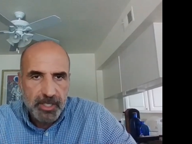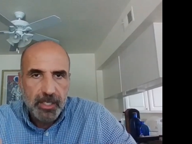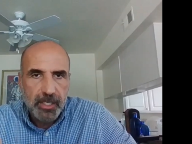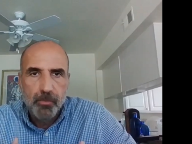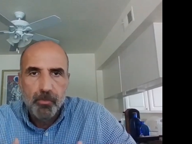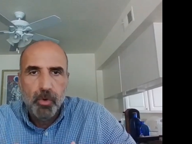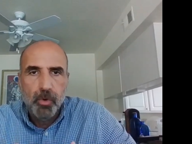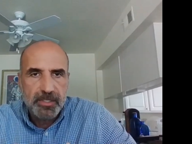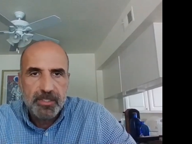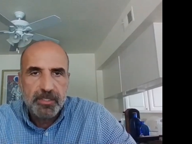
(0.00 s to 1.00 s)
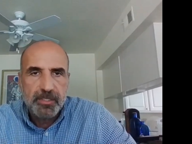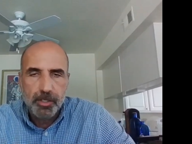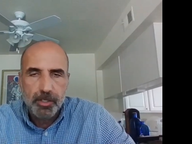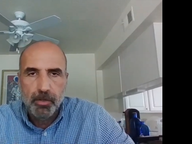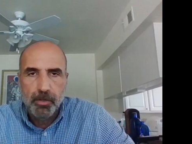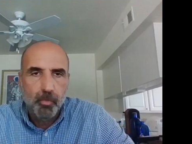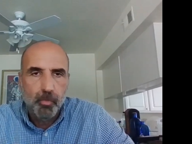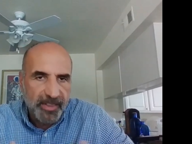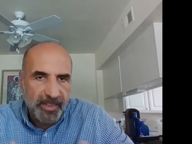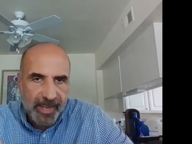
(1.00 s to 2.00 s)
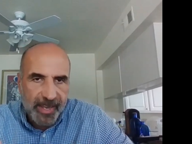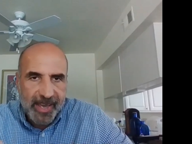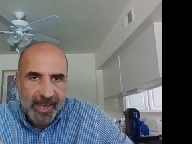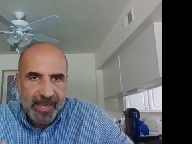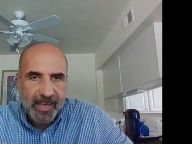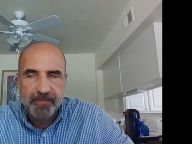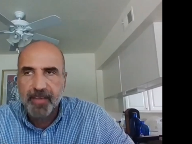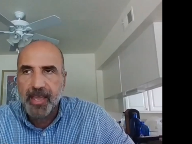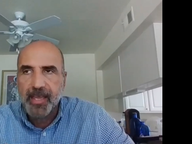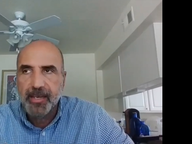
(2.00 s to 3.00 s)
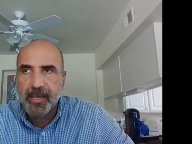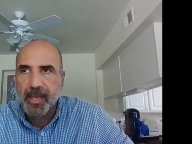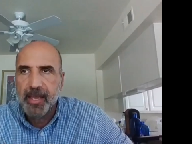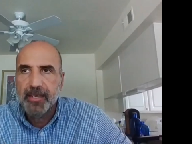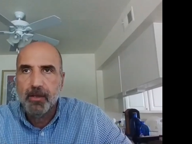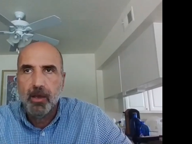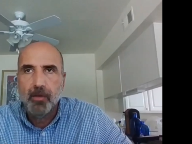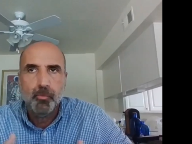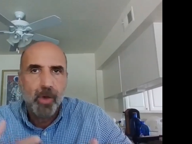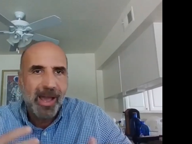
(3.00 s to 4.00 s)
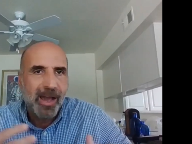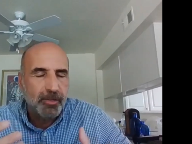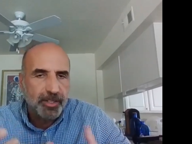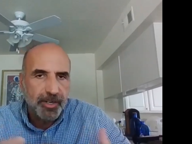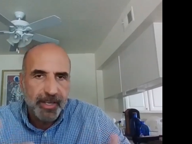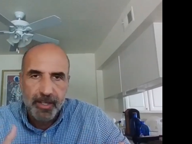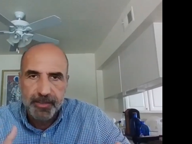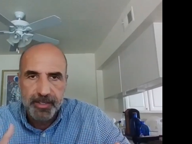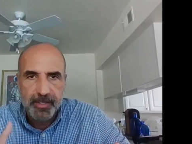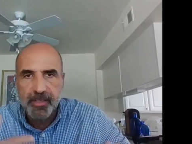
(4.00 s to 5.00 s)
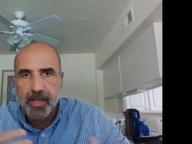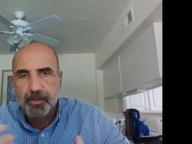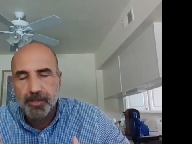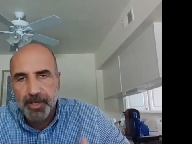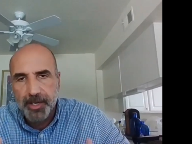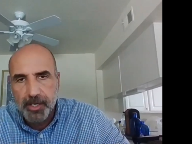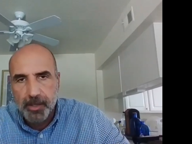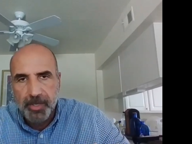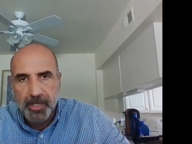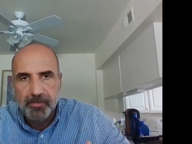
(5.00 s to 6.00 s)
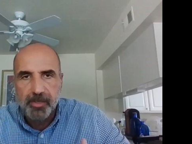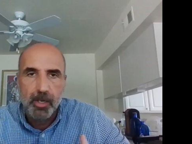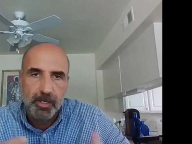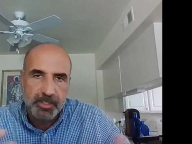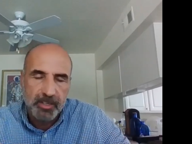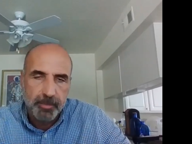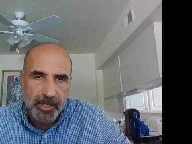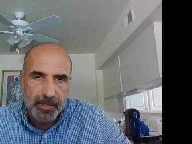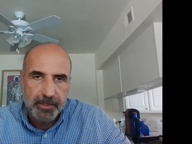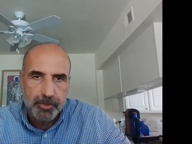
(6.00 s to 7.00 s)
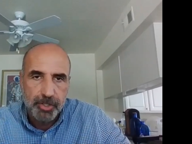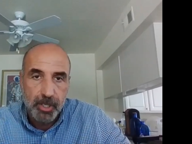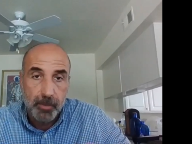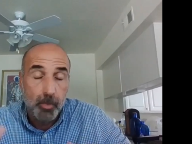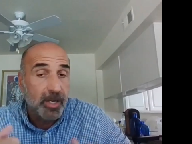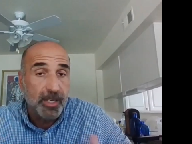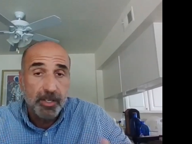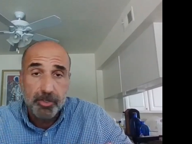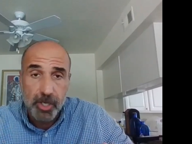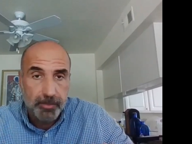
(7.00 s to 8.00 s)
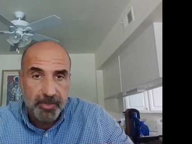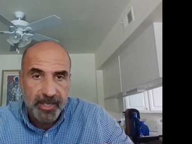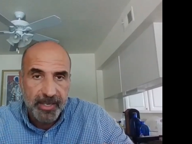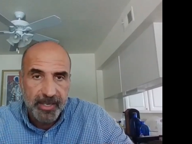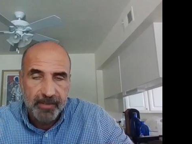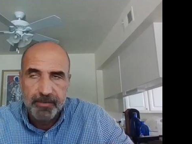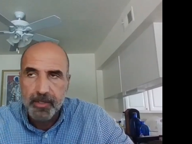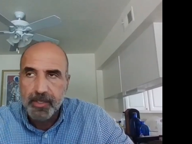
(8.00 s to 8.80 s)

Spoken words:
see what they have, and how their health is, how their income is, how long they've been at their job, what kind of job they have.